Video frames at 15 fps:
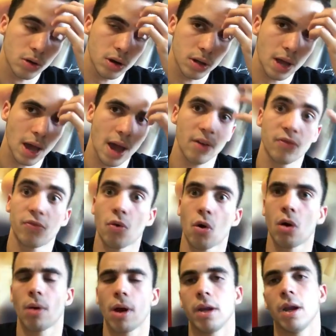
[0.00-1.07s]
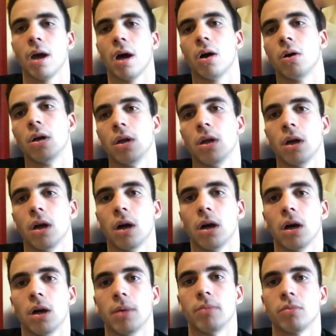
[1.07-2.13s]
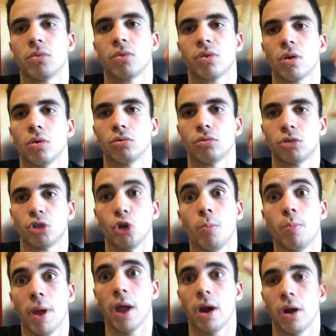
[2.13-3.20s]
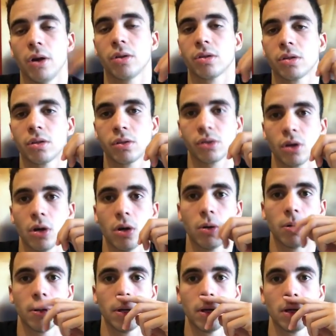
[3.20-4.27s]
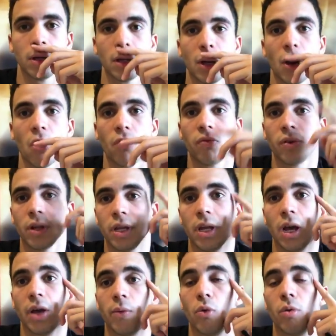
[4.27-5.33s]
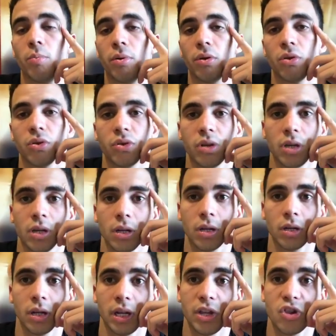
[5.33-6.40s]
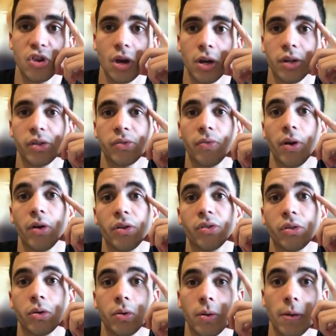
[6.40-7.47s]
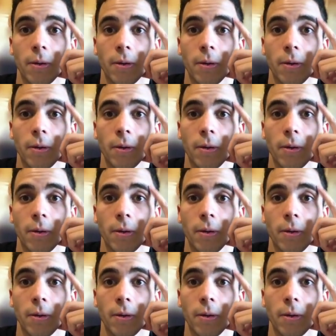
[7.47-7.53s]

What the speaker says: Yeah, I have 4 right now. So 2 pairs. So hopefully I will producing Lycheeonis very soon.